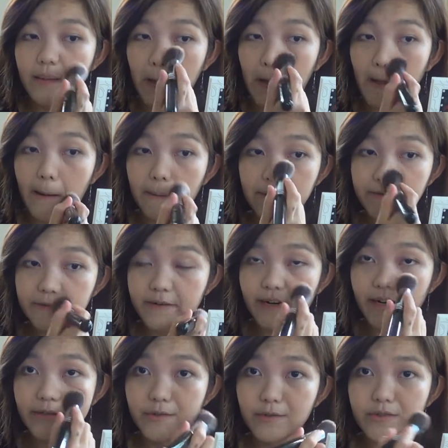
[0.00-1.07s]
However,
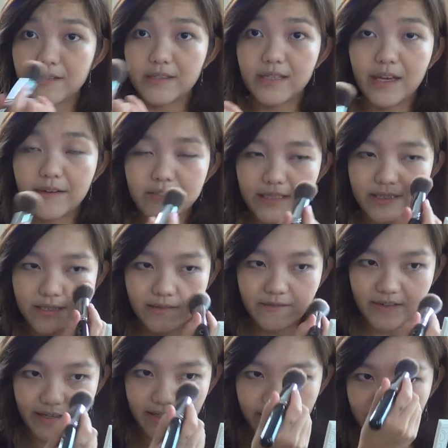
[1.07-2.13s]
I do not really have sensitive
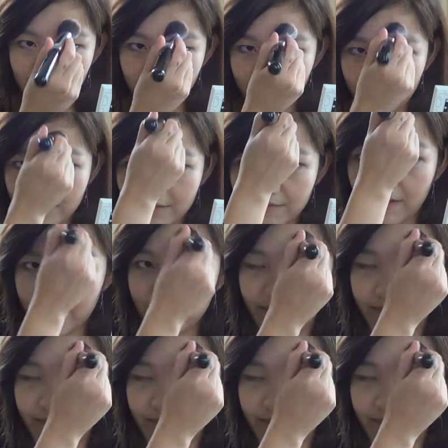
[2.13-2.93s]
eyes, so it's fine.